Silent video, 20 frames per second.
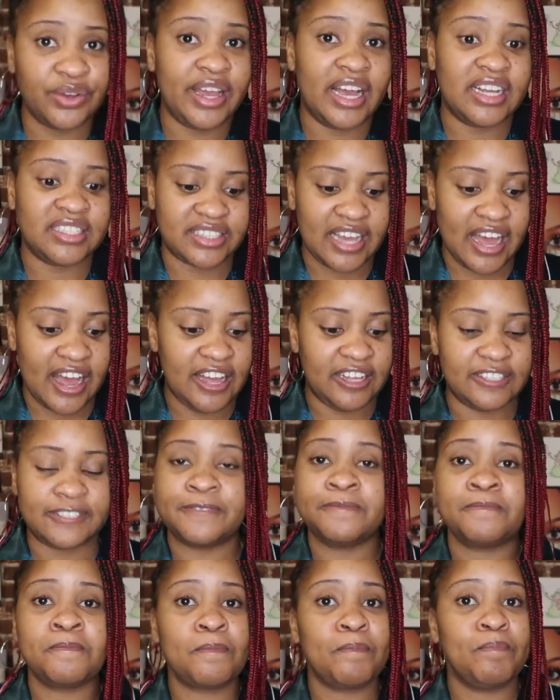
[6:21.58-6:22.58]
yes, guys.
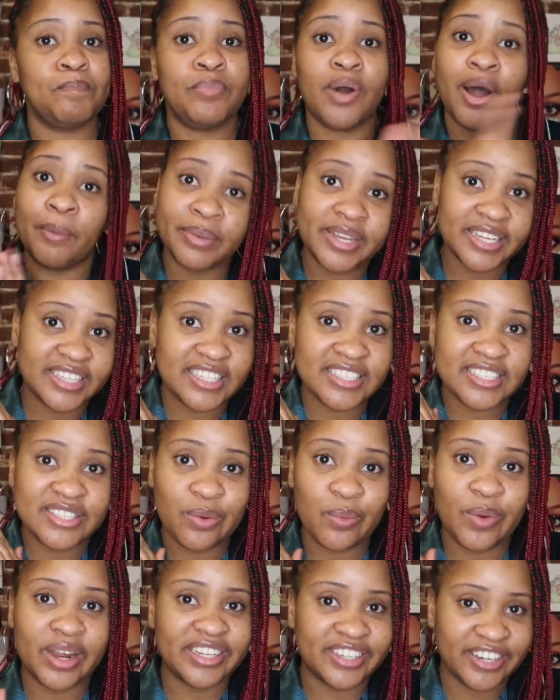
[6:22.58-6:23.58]
Pumpkin is the
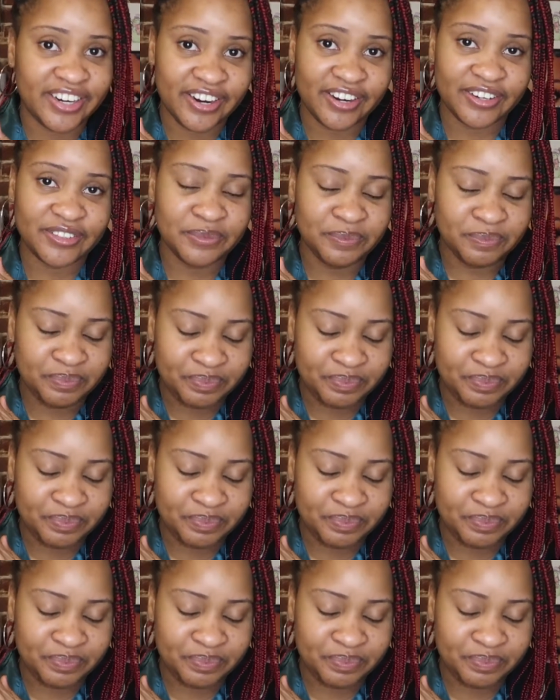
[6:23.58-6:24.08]
winner.